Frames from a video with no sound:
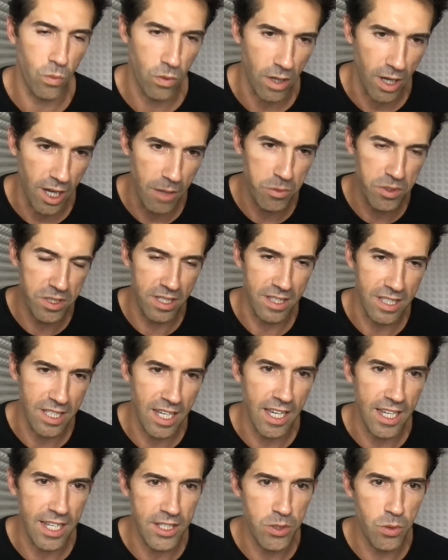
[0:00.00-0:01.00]
I was at the
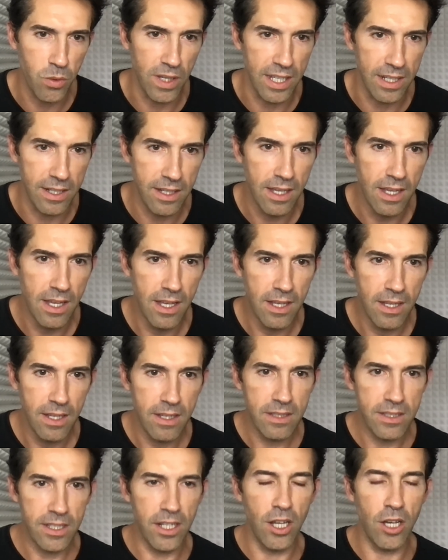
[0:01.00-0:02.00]
age when,
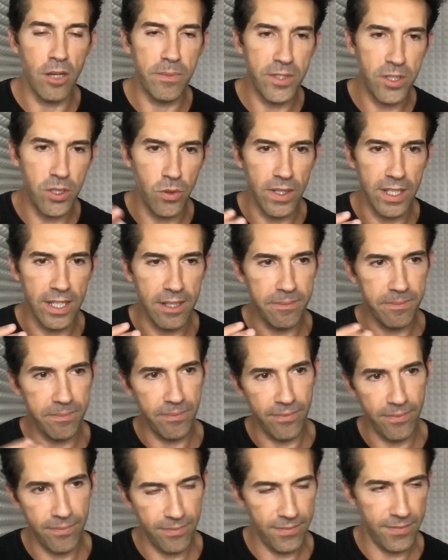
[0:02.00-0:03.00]
between
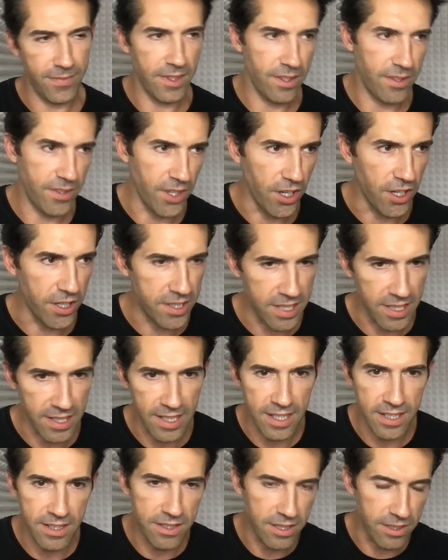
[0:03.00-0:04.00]

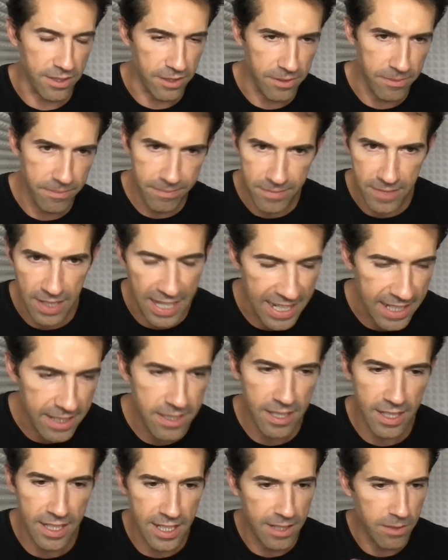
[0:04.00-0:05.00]
13 to
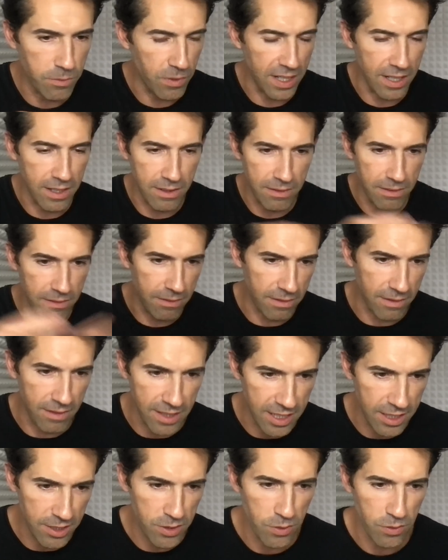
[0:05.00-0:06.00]
18, when
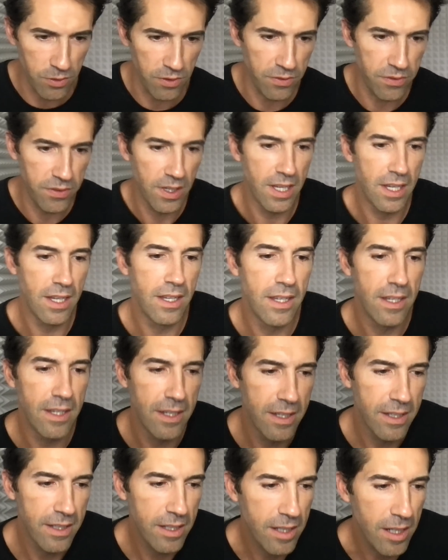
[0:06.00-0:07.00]
the sort of
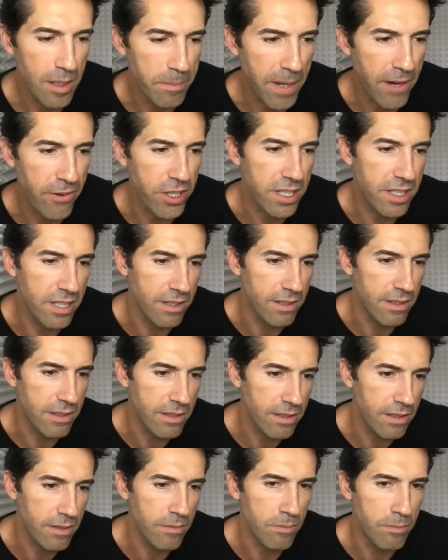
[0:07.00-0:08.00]

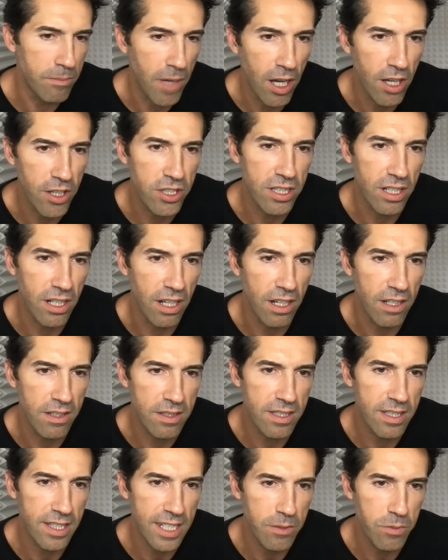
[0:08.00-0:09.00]
American martial arts
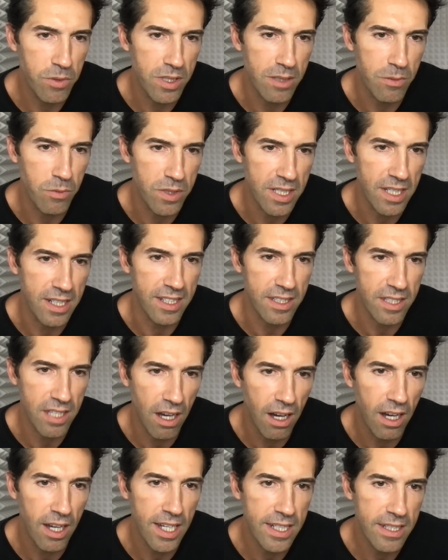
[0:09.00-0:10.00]
scene was at its
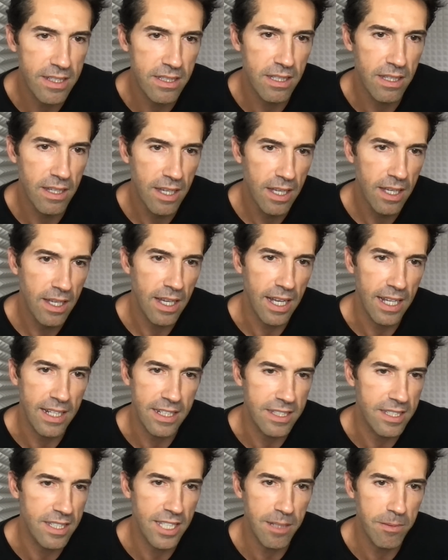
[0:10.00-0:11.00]
height. And
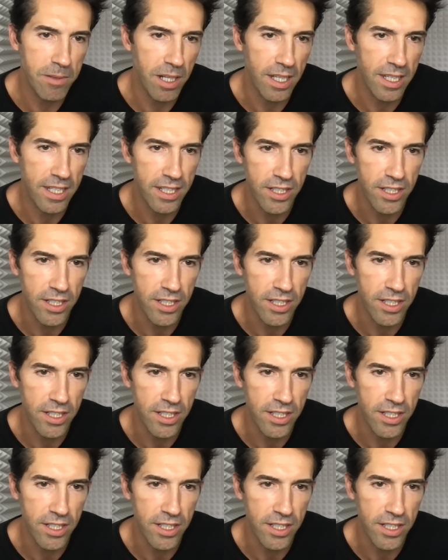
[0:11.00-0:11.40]
it seemed like a